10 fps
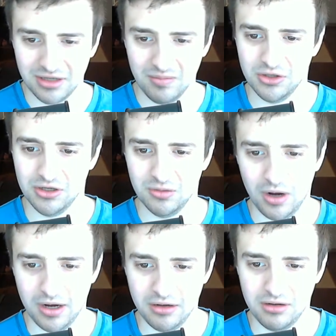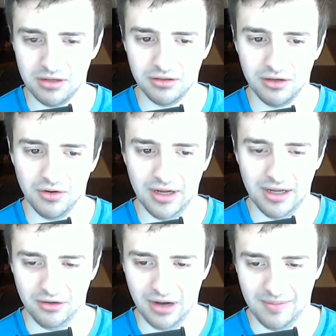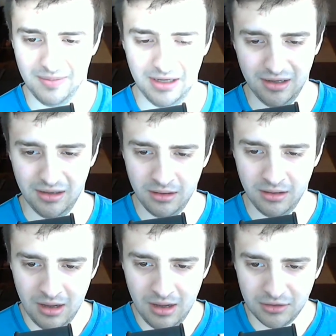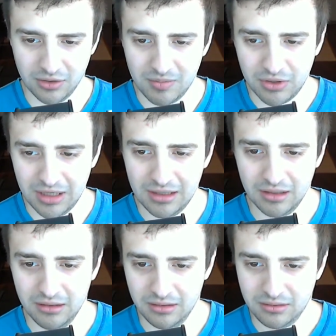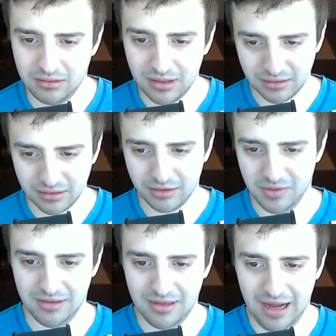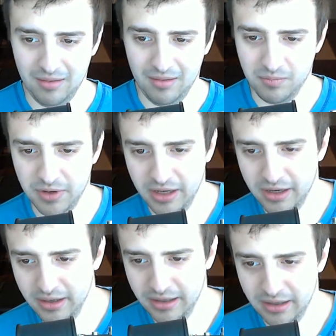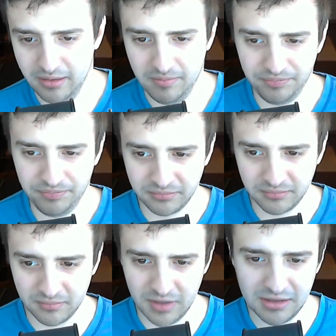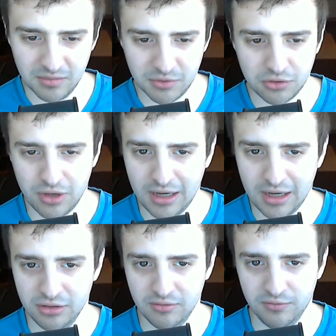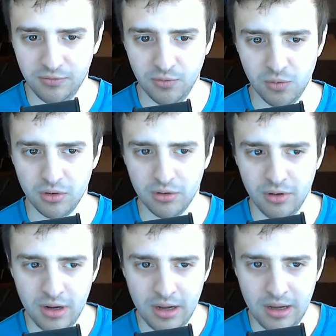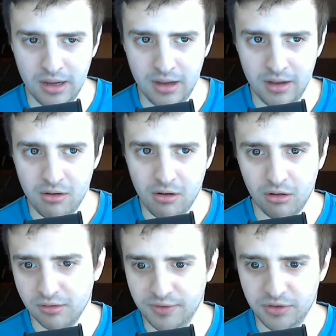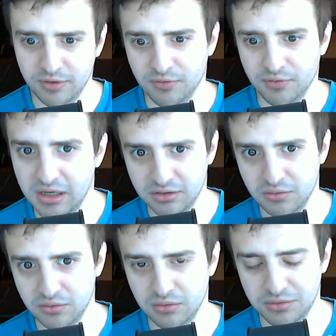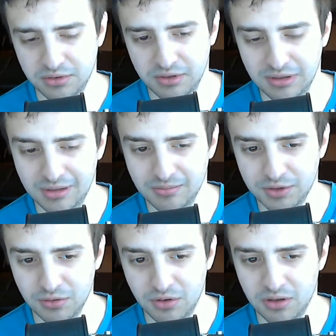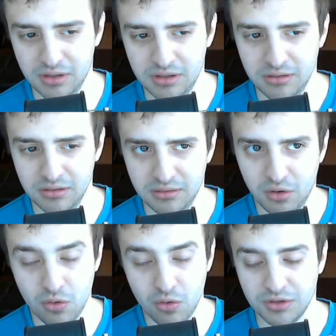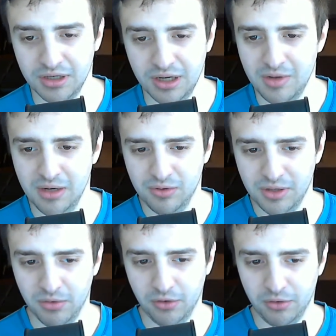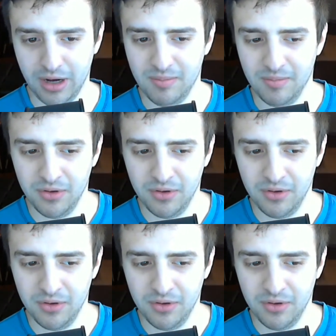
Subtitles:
machine. Why do you need to go ahead and grab it again? So Ember Data does a little bit of that, but it's an abstraction for all of your different data stores. So on the course that I made with Ember grep,